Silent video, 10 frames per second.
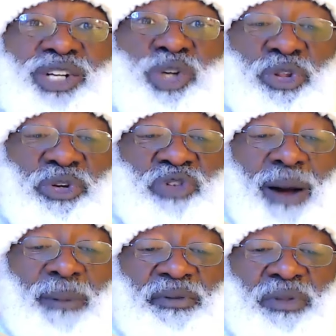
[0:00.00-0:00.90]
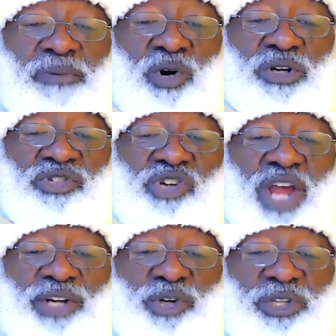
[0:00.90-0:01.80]
To the top of the porch,
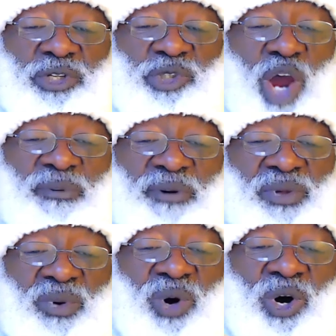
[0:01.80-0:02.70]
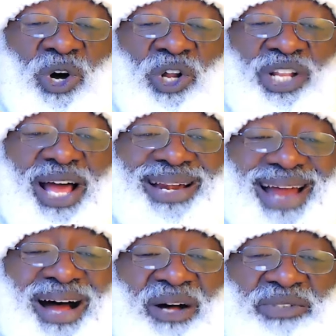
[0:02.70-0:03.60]
to the top of the wall,
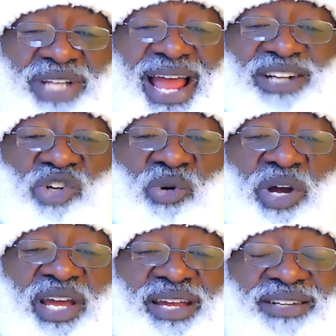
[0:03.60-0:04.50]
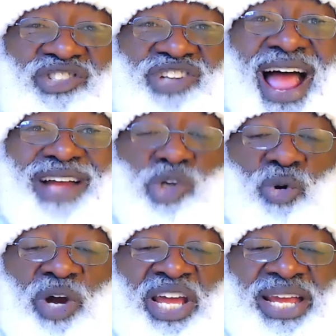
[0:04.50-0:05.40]
now dash away, dash
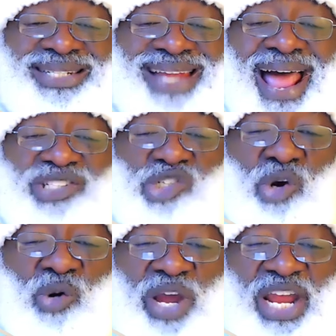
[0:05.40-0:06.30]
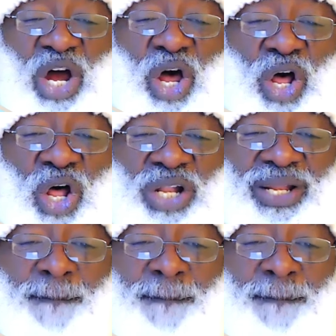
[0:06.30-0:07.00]
away, dash away all.